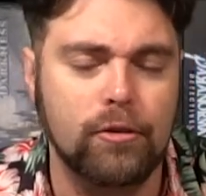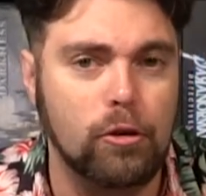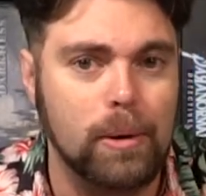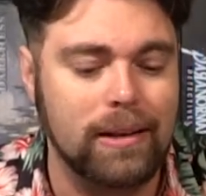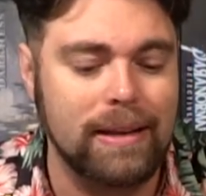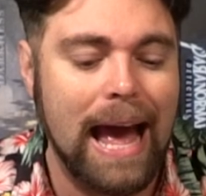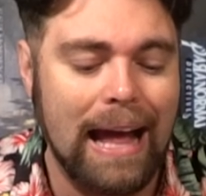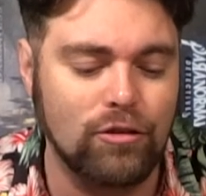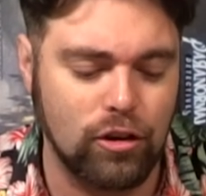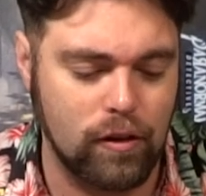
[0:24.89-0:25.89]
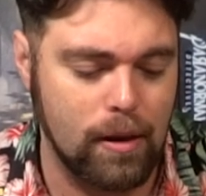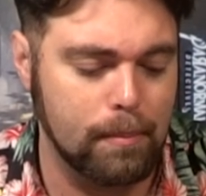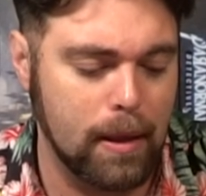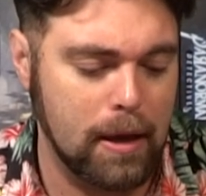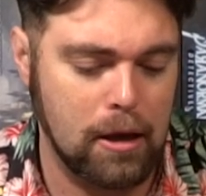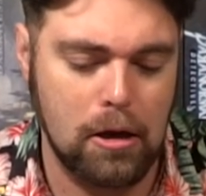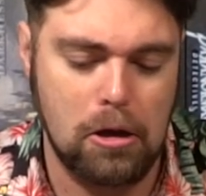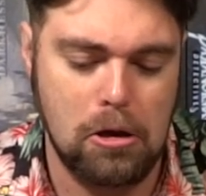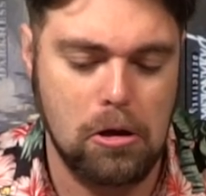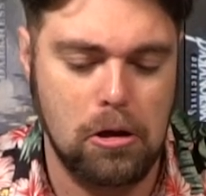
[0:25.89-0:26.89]
and you'll be attaching them like an
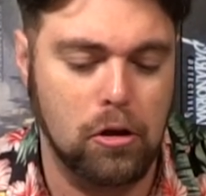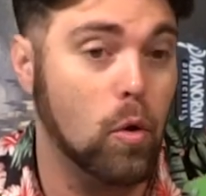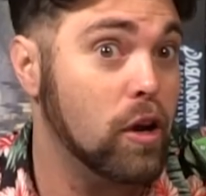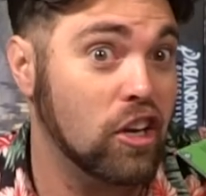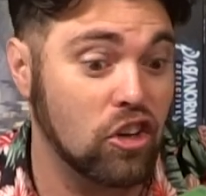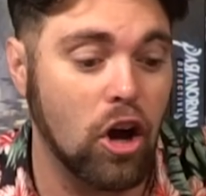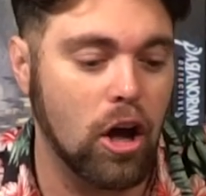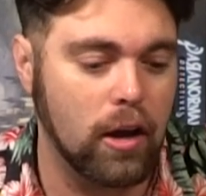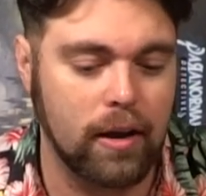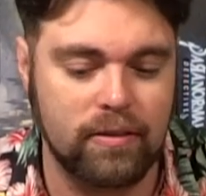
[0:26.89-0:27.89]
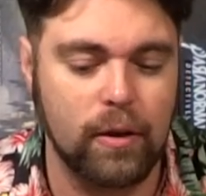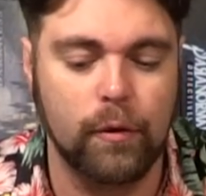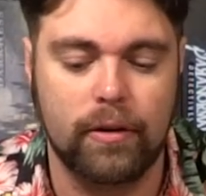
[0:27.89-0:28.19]
annoying dog, etc,